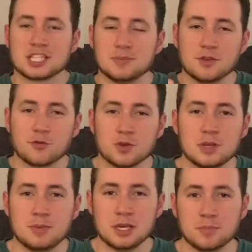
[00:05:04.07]
to be free
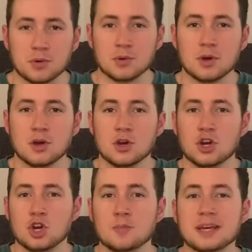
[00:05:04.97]
people
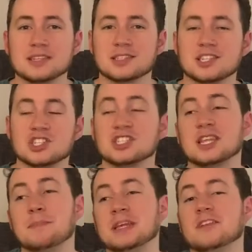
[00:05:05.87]
who make decisions
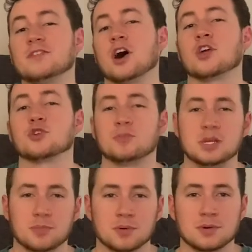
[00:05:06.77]
that benefit other
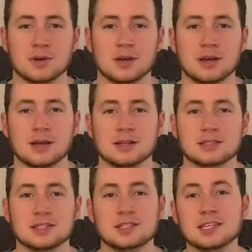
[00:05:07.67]
people,
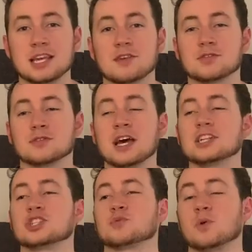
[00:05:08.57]
to seek after not
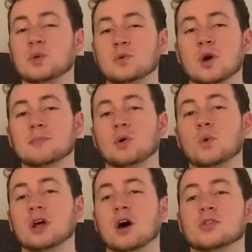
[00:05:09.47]
just what we want, but
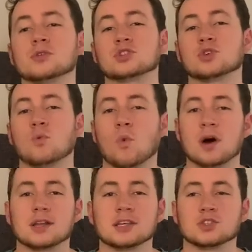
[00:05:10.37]
what others
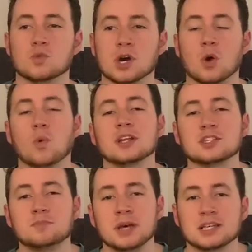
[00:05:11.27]
want as well, what is
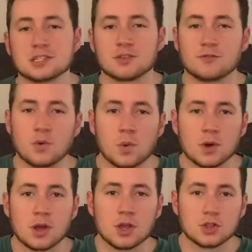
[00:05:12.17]
best
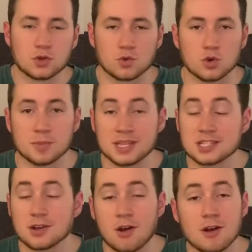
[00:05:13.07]
for the group. And that's
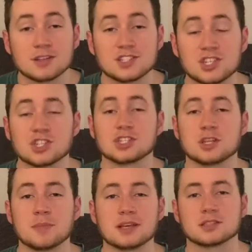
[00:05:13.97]
a hard decision to
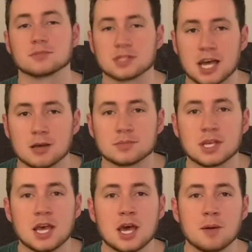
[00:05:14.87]
make sometimes,
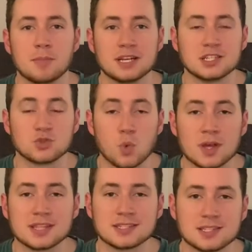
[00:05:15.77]
but it is one
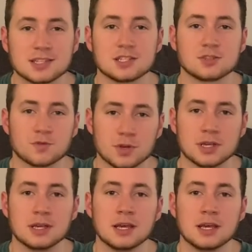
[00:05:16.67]
that sets us free.